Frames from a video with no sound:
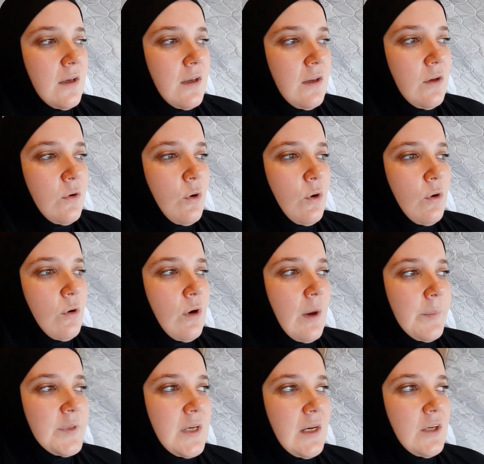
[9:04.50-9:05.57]
you know,
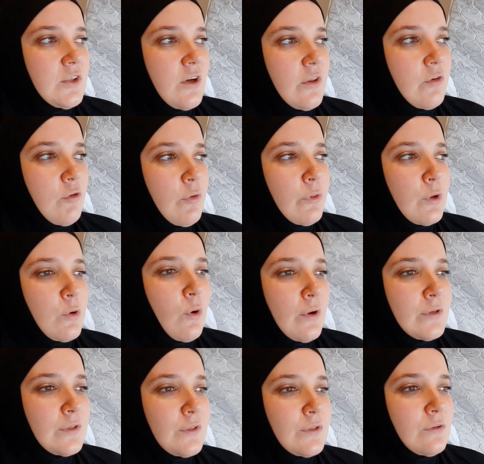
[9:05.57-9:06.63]
update each other on the
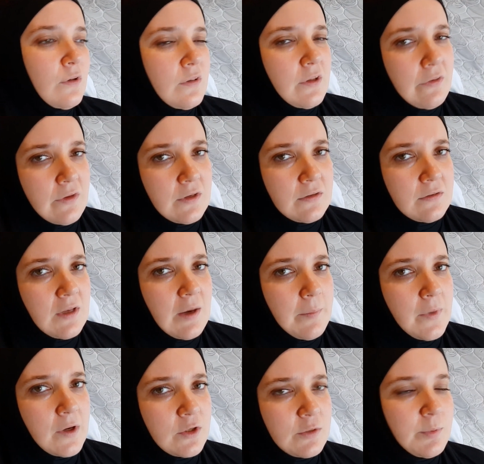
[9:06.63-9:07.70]
goss. Not that there's that
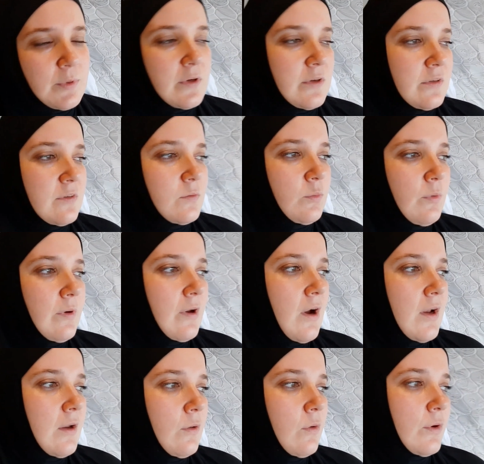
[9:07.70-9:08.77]
much because we're
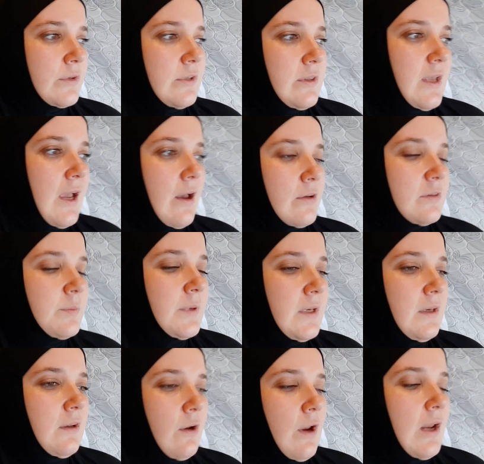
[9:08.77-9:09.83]
kind of locked in the house.
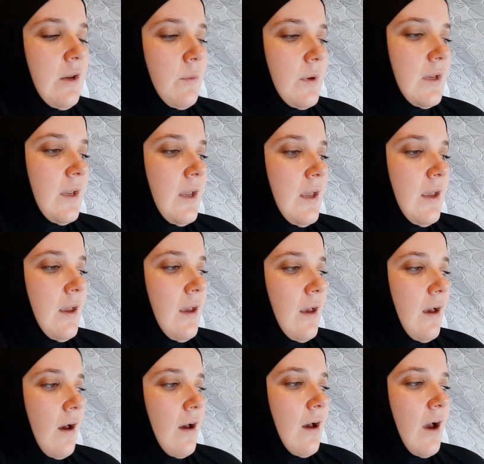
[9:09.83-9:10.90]
But, you know, anyway.
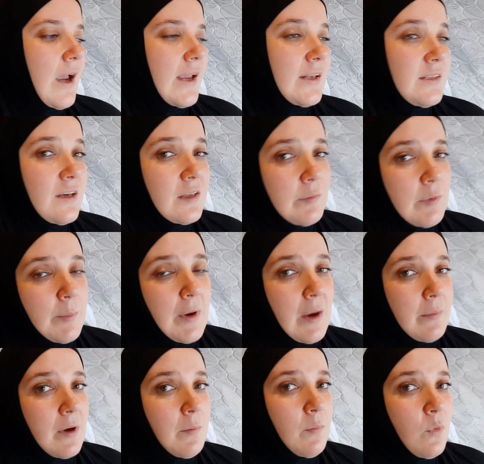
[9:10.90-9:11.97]
I can tell them about
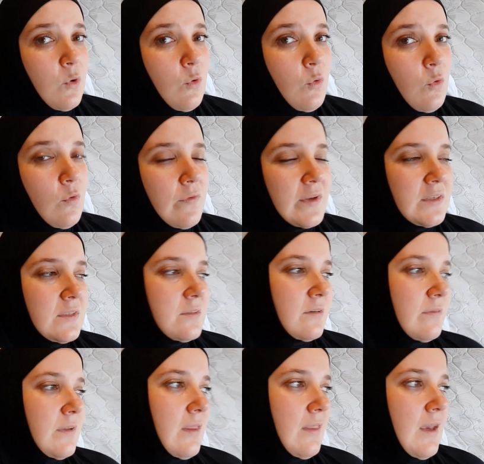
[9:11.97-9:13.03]
my move and
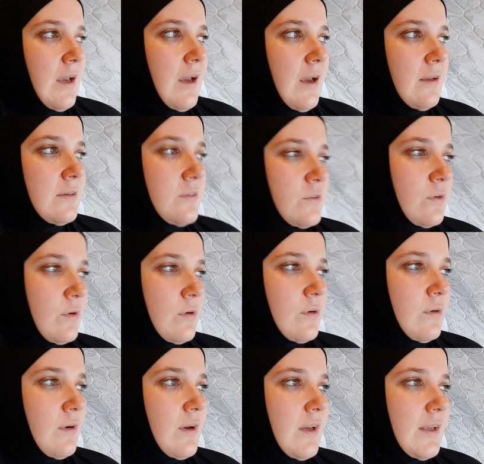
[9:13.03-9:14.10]
stuff like that.
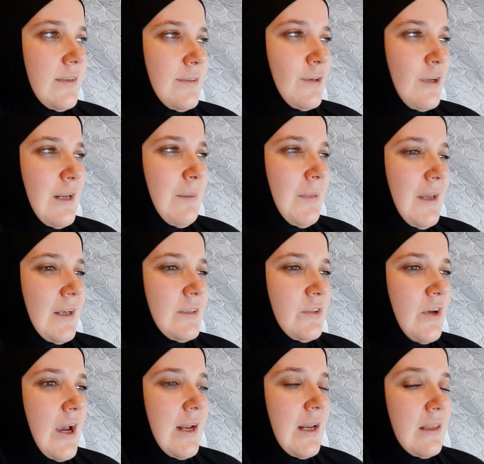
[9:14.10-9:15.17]
So it's going to be
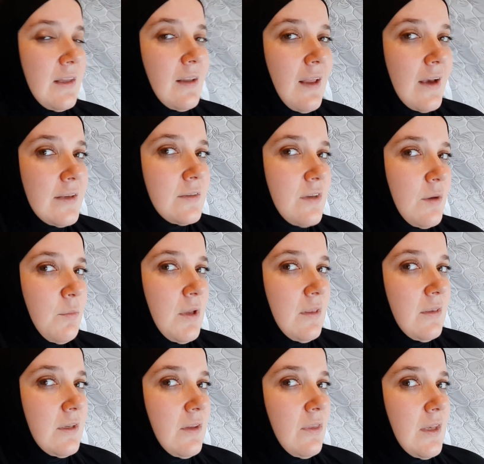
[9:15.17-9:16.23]
exciting. The last time we
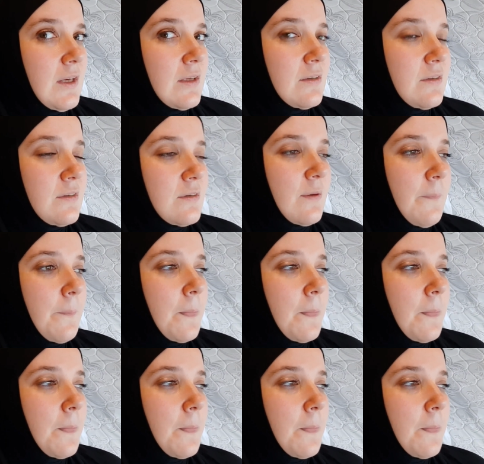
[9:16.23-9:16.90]
did this,